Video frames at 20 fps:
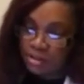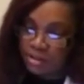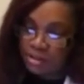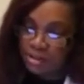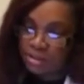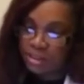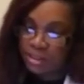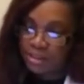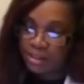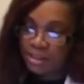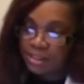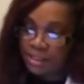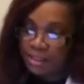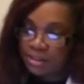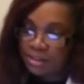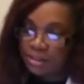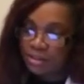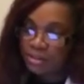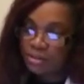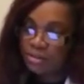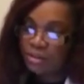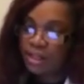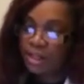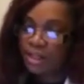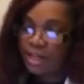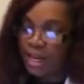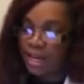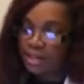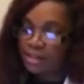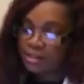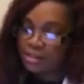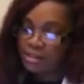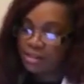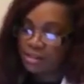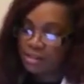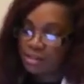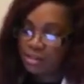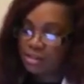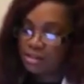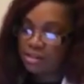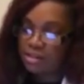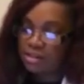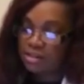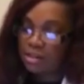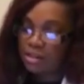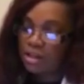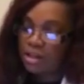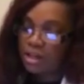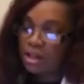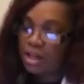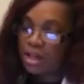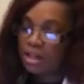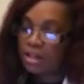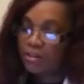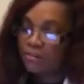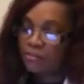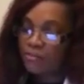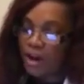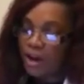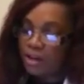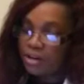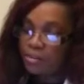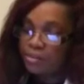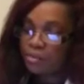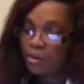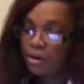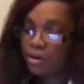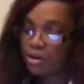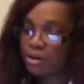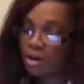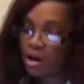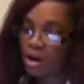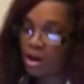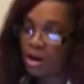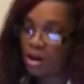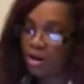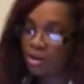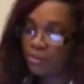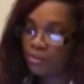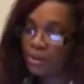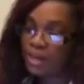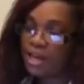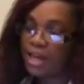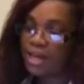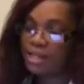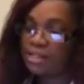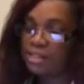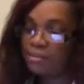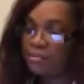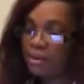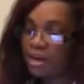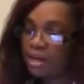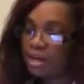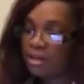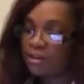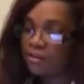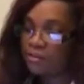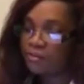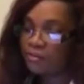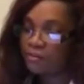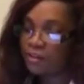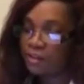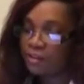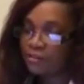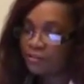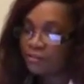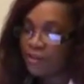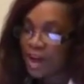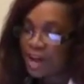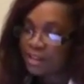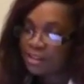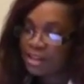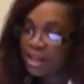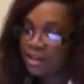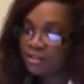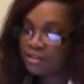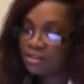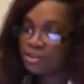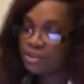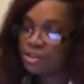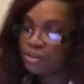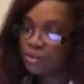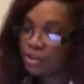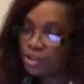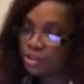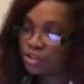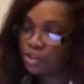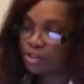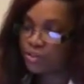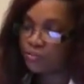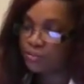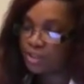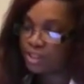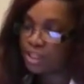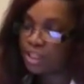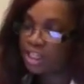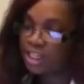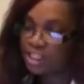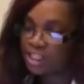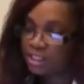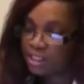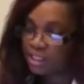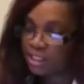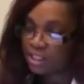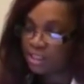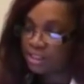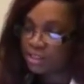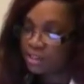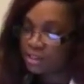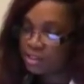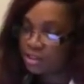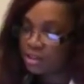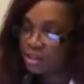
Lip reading: Statistical analysis. In the final protocol, we estimated 5,250 incidents